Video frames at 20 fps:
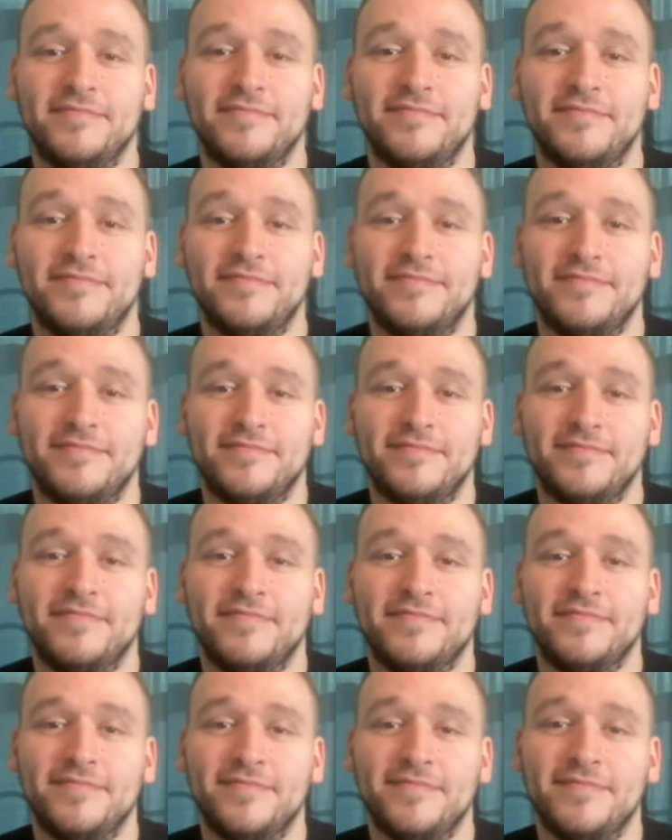
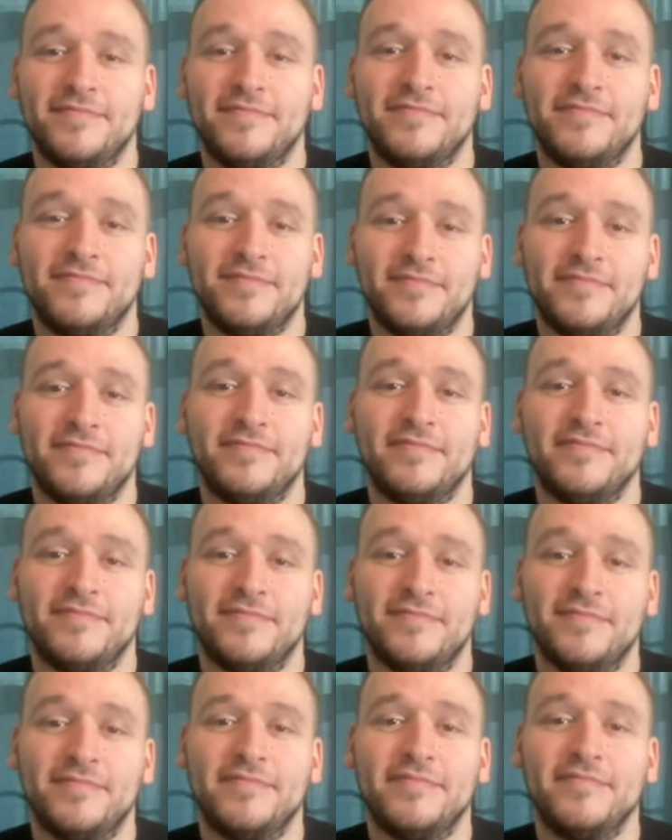
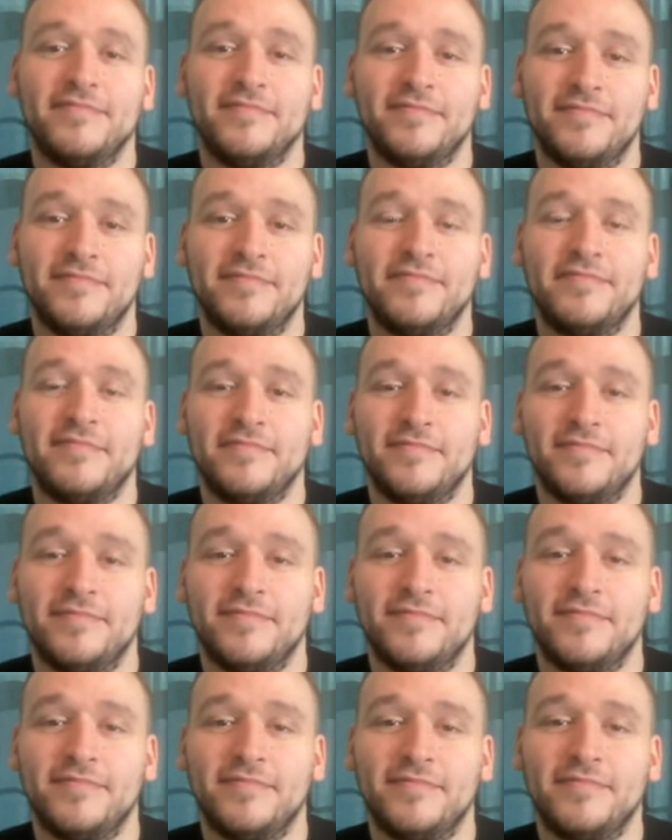
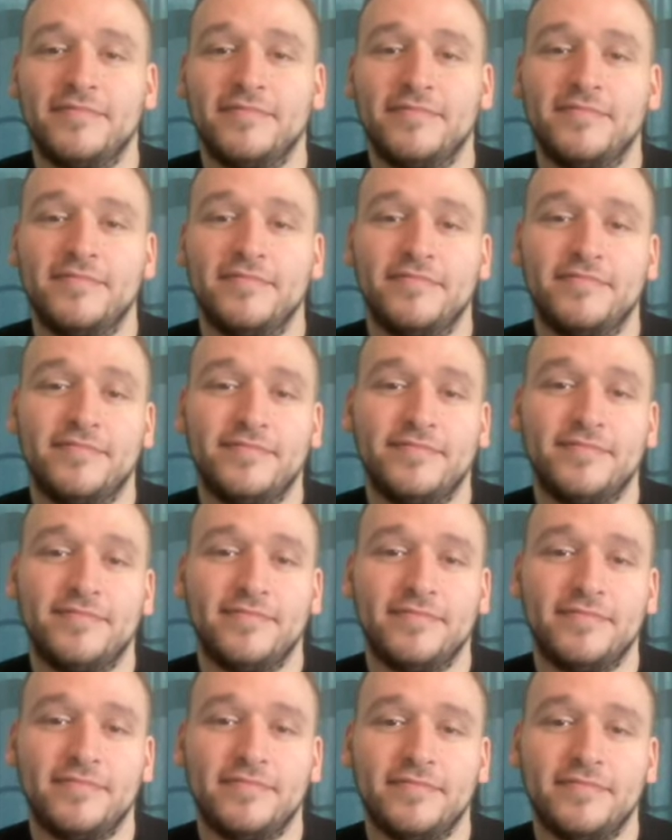
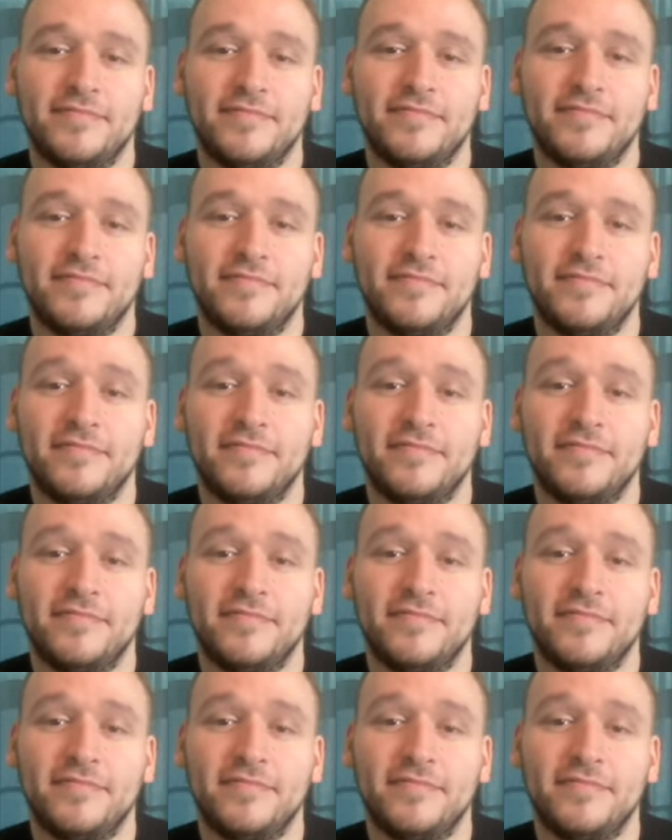[no speech]